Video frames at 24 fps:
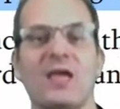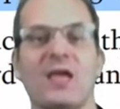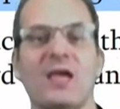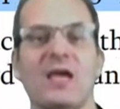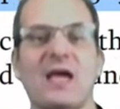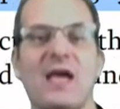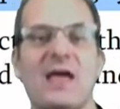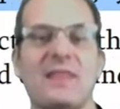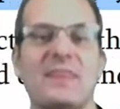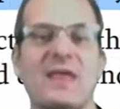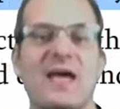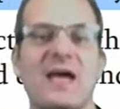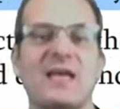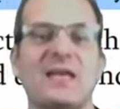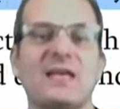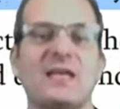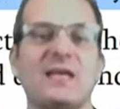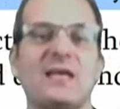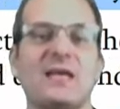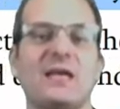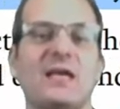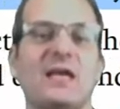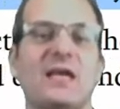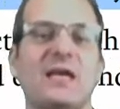And then
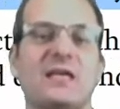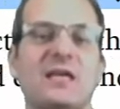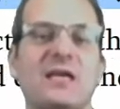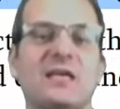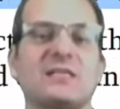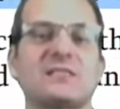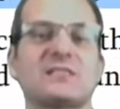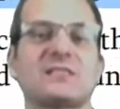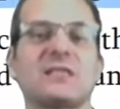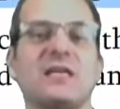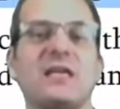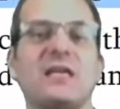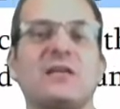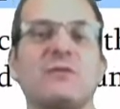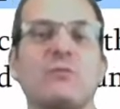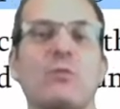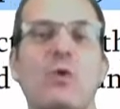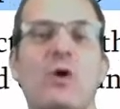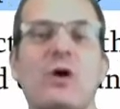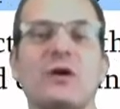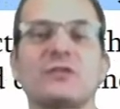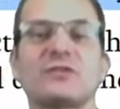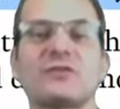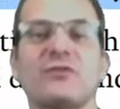it
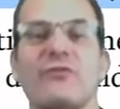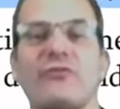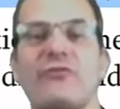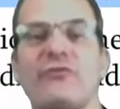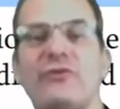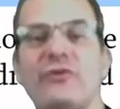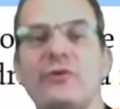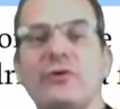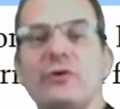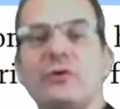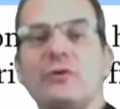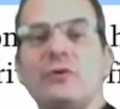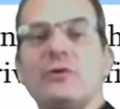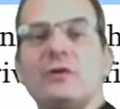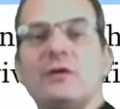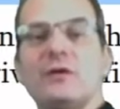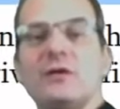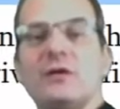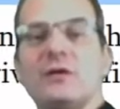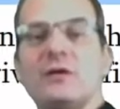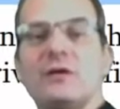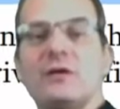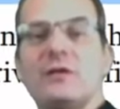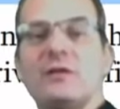walks through
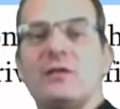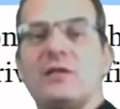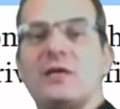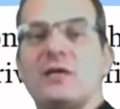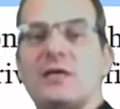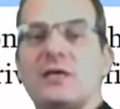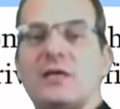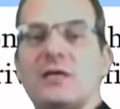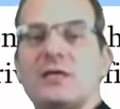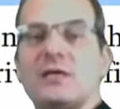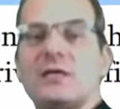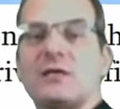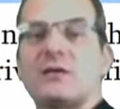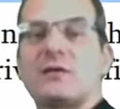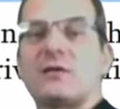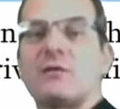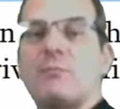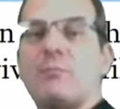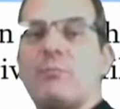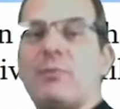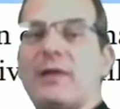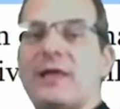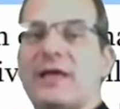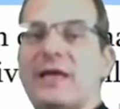the
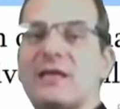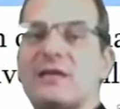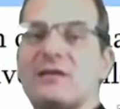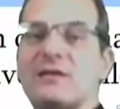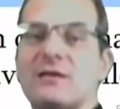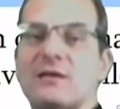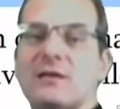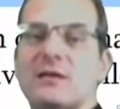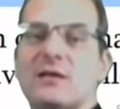complete